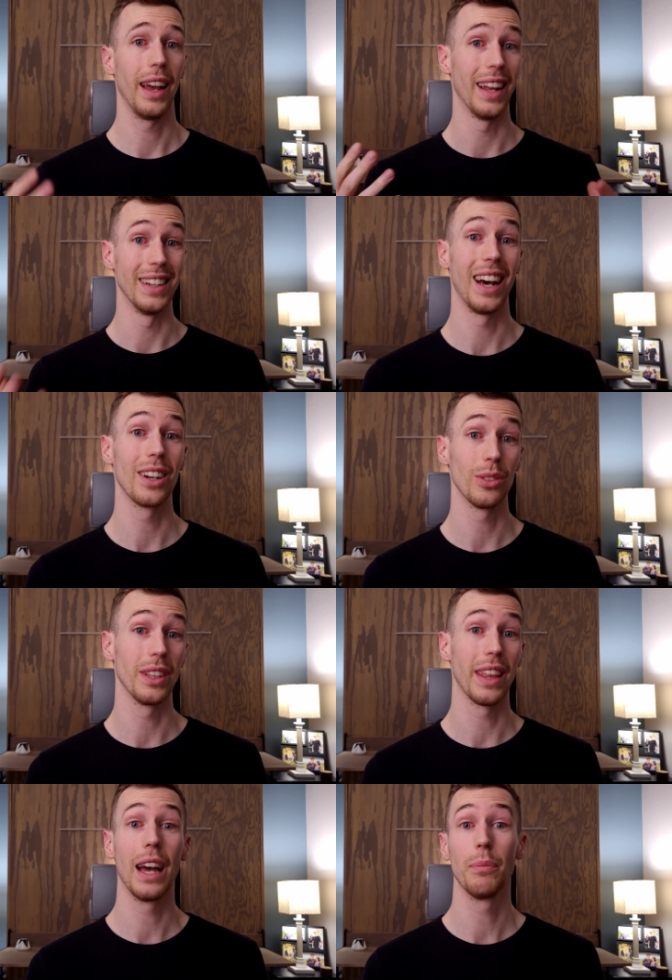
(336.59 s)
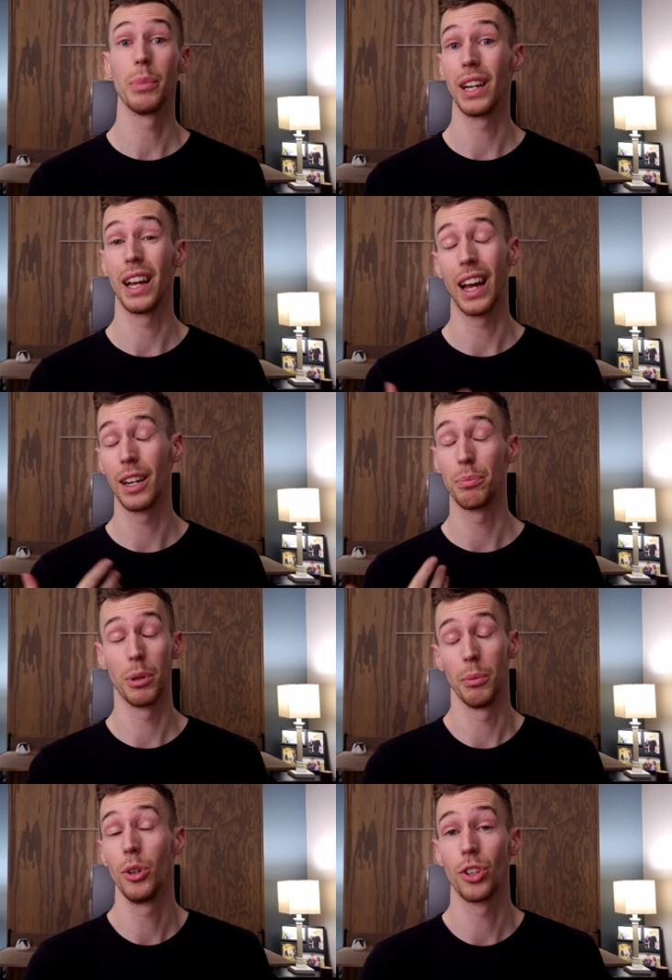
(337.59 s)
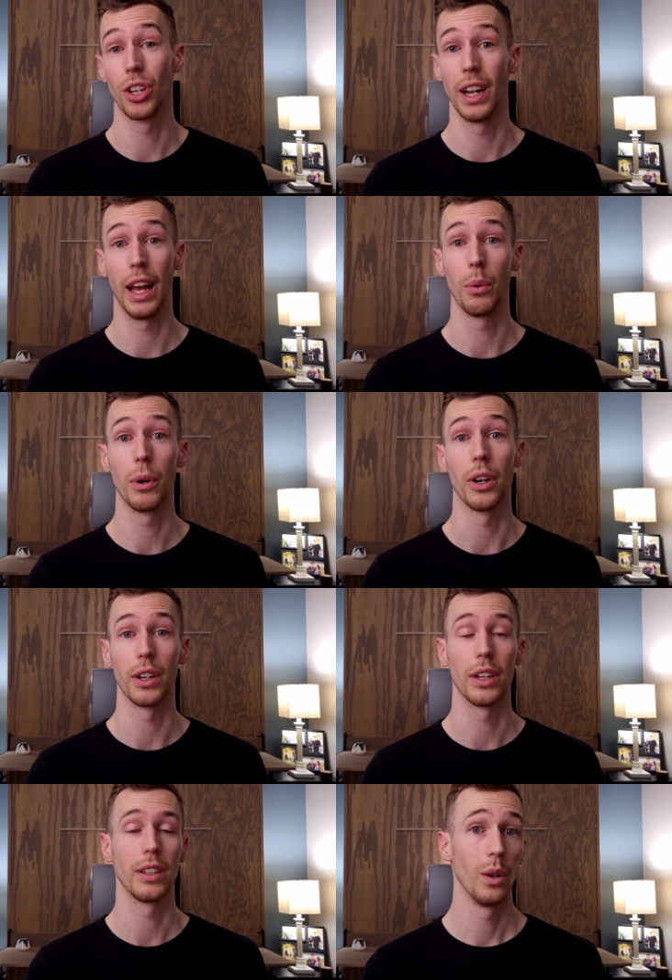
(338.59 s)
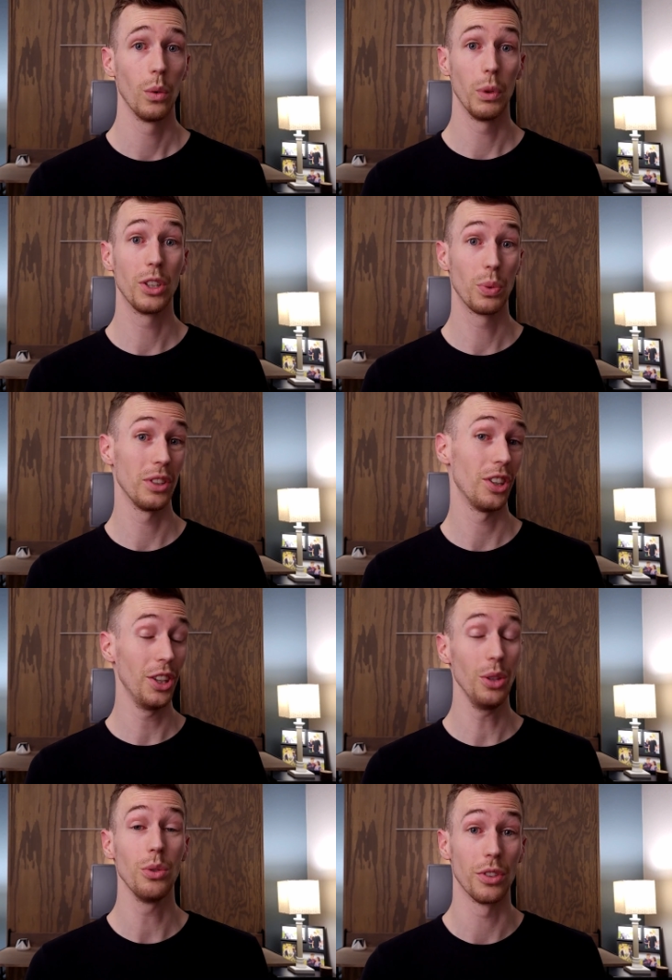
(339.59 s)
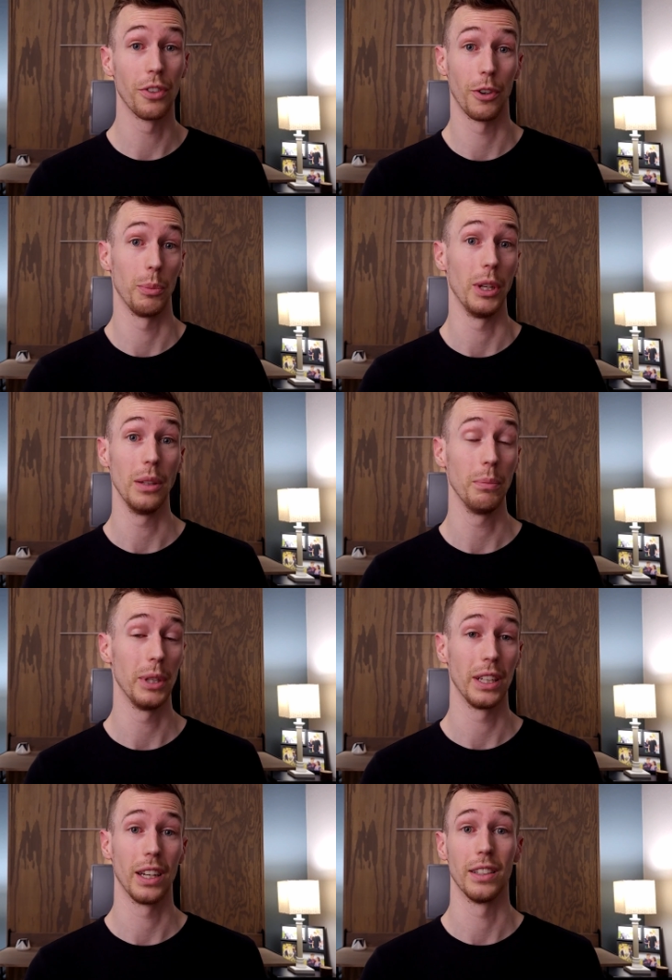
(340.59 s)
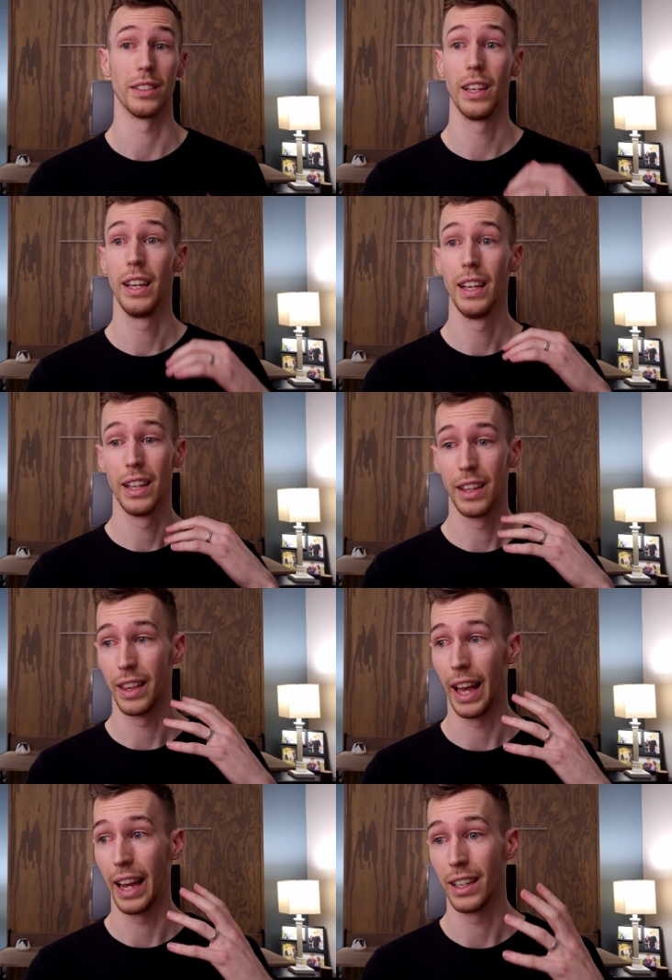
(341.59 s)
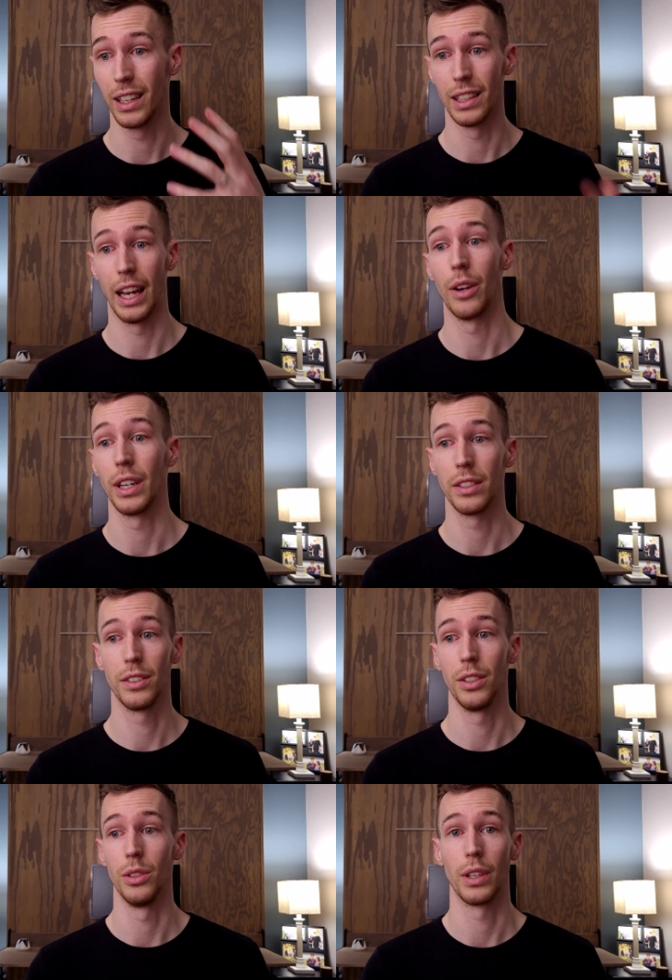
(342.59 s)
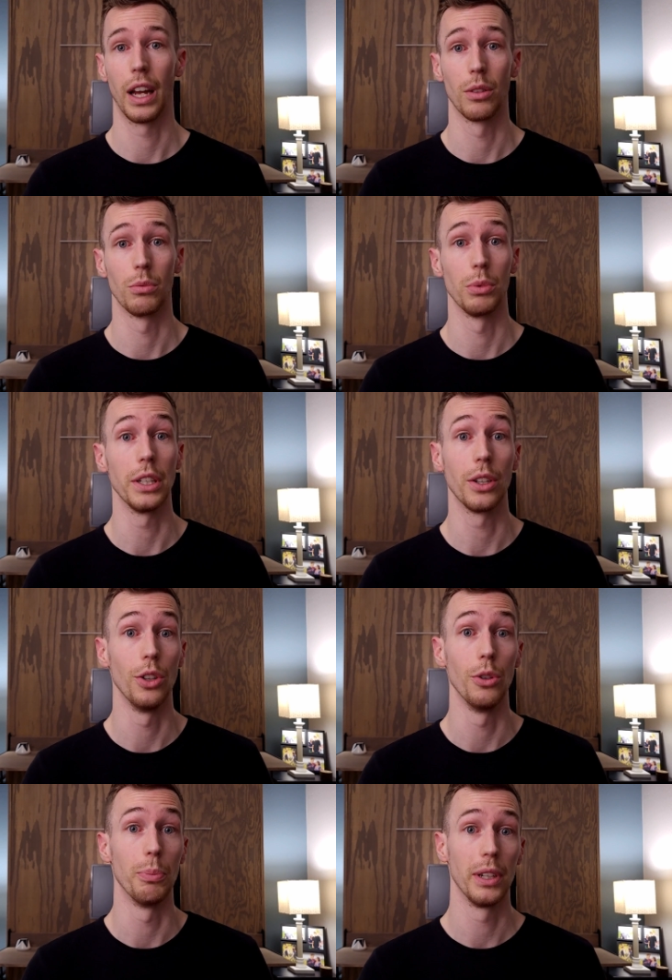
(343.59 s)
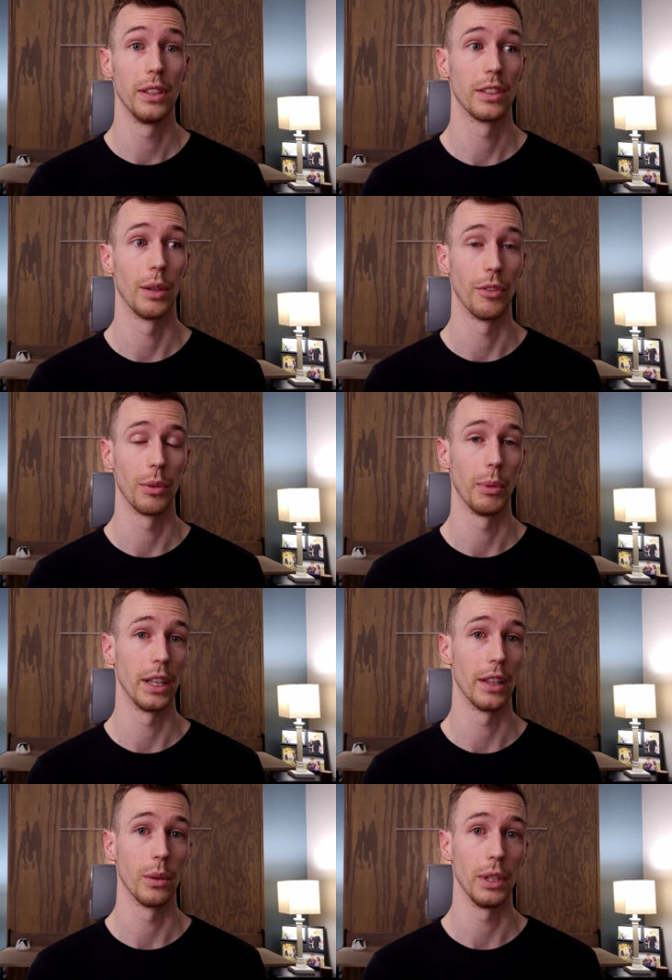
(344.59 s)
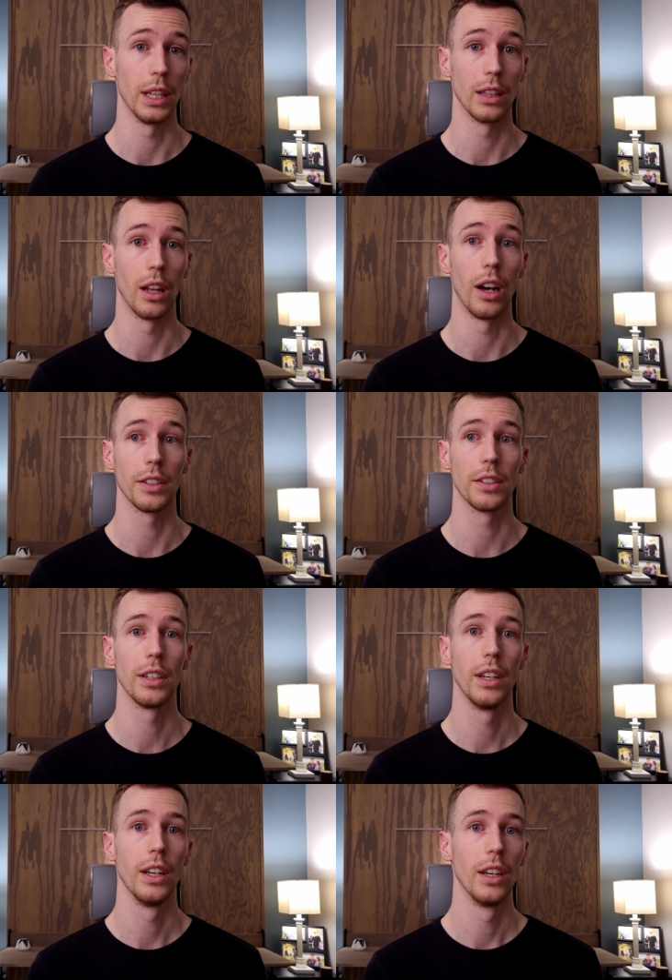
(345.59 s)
And not only that, but I got a promotion at work, which was huge for me because that allowed us to kind of recoup some of the money that we had lost